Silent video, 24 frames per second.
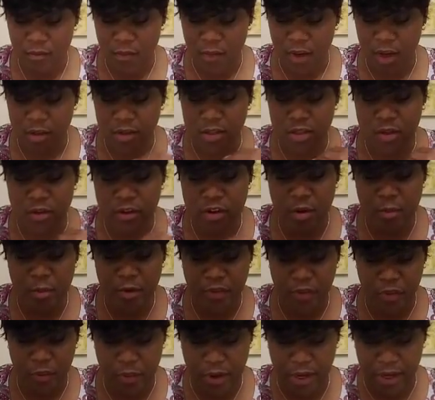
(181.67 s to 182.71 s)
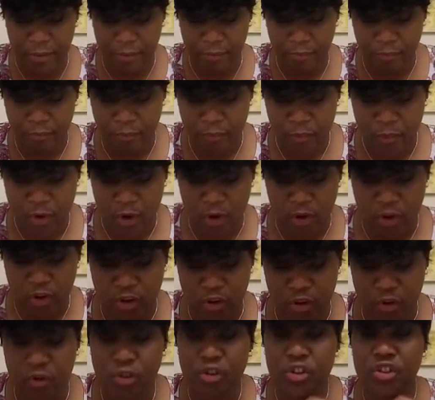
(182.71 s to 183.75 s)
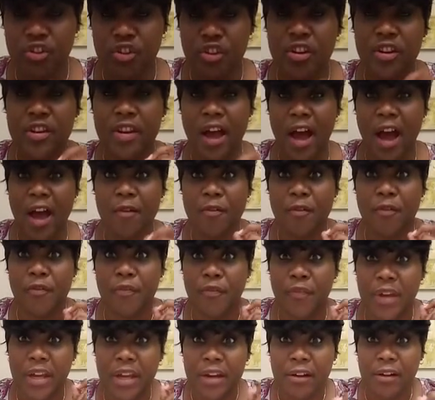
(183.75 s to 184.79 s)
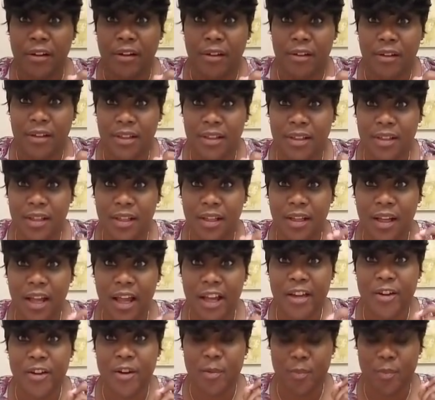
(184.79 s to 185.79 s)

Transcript: So number 3, you should not feel like your